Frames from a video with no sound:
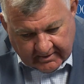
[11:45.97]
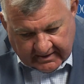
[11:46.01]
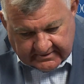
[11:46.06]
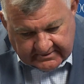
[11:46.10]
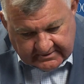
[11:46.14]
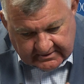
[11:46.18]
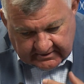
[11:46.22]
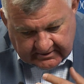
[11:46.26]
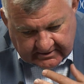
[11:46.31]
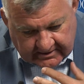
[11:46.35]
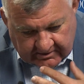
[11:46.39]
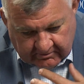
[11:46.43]

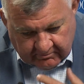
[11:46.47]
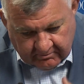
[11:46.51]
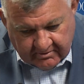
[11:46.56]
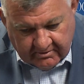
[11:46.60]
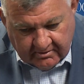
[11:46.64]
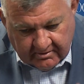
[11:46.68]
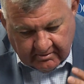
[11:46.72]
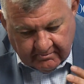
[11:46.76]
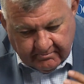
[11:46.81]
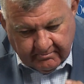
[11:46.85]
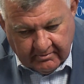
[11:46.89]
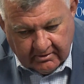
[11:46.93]
basically you're
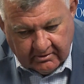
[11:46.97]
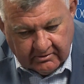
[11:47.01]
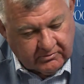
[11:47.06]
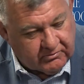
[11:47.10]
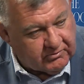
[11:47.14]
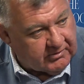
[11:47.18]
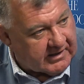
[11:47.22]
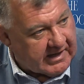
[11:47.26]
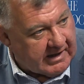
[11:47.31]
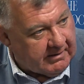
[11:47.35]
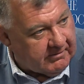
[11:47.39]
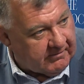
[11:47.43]
in the
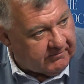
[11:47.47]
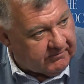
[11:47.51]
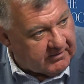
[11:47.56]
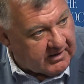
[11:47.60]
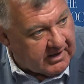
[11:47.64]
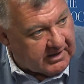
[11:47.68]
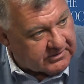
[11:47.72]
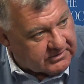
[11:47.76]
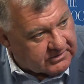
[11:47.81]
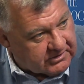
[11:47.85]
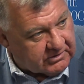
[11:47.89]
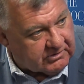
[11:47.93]
military
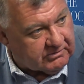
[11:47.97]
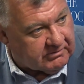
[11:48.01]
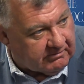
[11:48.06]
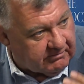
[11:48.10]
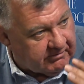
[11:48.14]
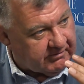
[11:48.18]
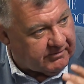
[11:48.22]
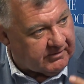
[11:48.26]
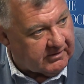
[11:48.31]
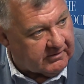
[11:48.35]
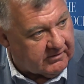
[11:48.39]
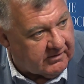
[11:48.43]
camouflage, you do
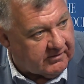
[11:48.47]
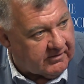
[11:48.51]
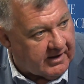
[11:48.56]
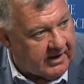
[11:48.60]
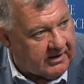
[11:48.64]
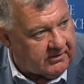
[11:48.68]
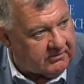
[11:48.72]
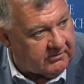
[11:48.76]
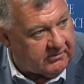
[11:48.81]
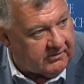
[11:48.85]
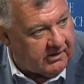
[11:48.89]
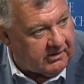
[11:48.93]
everything that
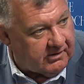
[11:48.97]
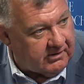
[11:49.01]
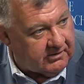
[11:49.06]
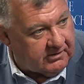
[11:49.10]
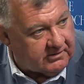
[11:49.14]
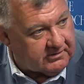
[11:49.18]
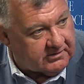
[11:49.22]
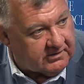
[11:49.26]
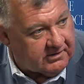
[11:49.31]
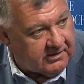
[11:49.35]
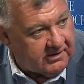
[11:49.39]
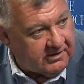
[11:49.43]
they do.
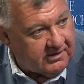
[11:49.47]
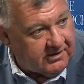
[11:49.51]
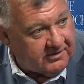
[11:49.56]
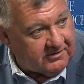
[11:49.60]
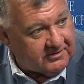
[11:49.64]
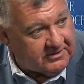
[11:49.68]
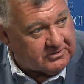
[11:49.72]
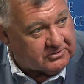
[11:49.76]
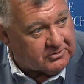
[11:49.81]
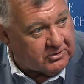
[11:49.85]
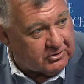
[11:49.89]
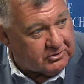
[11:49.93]

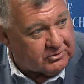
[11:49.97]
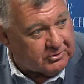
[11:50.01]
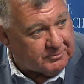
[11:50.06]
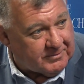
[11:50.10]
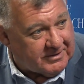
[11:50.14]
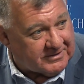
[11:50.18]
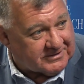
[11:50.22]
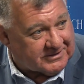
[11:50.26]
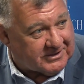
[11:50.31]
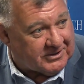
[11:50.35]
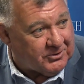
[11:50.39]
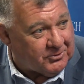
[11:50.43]
These guys
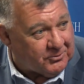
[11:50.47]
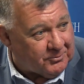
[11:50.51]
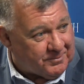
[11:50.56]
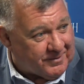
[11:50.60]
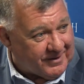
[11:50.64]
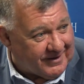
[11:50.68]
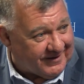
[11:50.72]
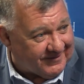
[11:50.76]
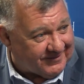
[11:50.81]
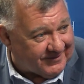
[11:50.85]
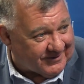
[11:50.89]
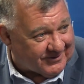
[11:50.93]
almost
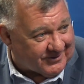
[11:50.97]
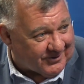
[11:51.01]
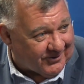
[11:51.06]
killed me at the